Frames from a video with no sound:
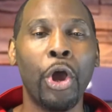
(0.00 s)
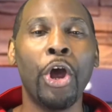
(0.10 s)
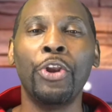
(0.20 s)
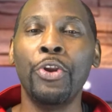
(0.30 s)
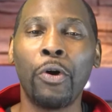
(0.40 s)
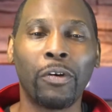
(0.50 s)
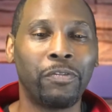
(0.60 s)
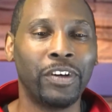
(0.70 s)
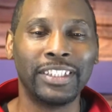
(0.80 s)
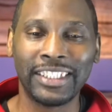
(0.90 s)
nor
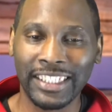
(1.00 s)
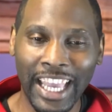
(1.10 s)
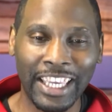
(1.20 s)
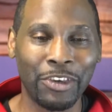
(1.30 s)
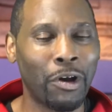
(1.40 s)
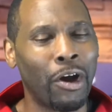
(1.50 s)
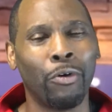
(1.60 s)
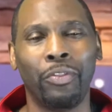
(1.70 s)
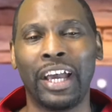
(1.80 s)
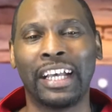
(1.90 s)
forsake you.
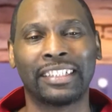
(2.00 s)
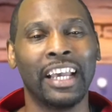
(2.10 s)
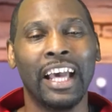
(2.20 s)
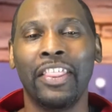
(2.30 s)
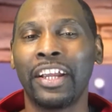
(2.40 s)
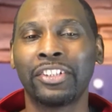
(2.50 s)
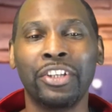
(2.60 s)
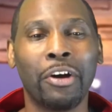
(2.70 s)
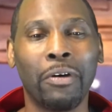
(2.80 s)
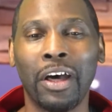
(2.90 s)
Oh, there's
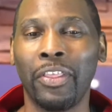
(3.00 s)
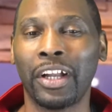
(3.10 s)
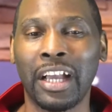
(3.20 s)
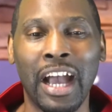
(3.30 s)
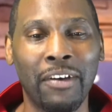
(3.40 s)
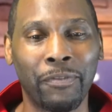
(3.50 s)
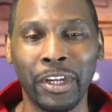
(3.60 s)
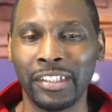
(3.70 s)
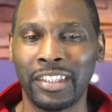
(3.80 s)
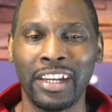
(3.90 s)
no other
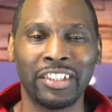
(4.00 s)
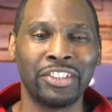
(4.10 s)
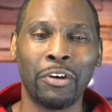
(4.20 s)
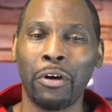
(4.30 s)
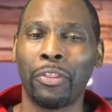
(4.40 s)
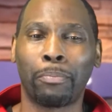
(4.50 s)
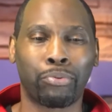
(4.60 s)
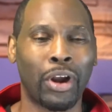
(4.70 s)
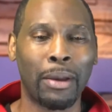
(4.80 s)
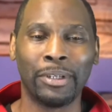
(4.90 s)
confidence. There's no other
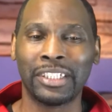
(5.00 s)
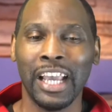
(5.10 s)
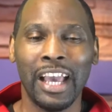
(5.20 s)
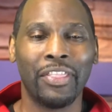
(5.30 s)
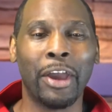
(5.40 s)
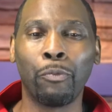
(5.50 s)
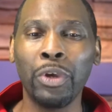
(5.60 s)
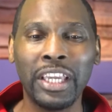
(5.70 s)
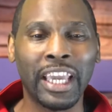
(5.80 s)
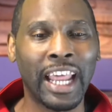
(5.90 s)
promise that
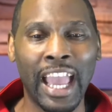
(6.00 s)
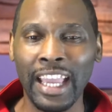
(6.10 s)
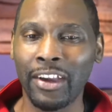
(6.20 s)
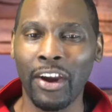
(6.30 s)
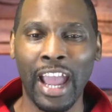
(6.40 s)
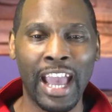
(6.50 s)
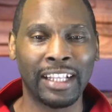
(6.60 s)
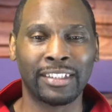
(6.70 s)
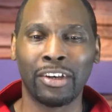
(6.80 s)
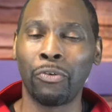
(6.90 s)
we can hang our
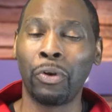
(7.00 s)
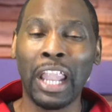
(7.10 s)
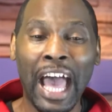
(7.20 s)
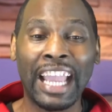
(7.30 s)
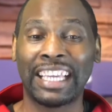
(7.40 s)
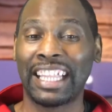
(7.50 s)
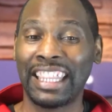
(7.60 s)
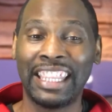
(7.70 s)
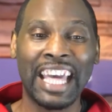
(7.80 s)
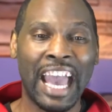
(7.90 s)
hats on like
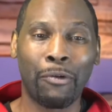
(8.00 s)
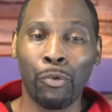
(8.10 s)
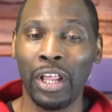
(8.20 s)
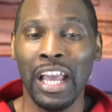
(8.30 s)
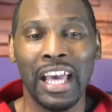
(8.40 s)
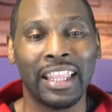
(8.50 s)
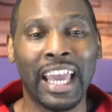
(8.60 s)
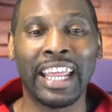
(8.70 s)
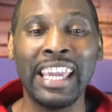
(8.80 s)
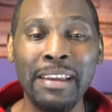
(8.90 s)
that one,
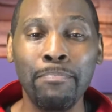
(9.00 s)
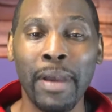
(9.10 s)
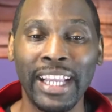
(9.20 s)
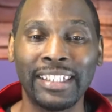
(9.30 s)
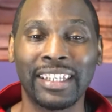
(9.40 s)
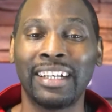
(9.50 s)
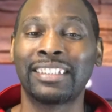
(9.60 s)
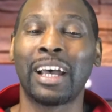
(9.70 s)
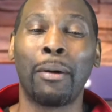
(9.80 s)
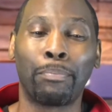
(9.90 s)
that he makes
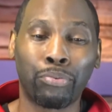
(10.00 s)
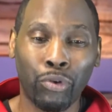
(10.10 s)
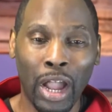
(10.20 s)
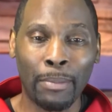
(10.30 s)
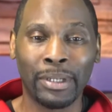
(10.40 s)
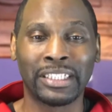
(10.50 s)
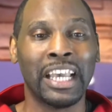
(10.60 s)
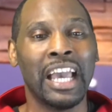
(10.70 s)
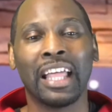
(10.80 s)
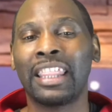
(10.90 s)
us a promise
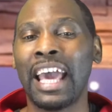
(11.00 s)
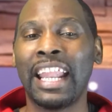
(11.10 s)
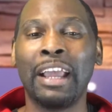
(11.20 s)
that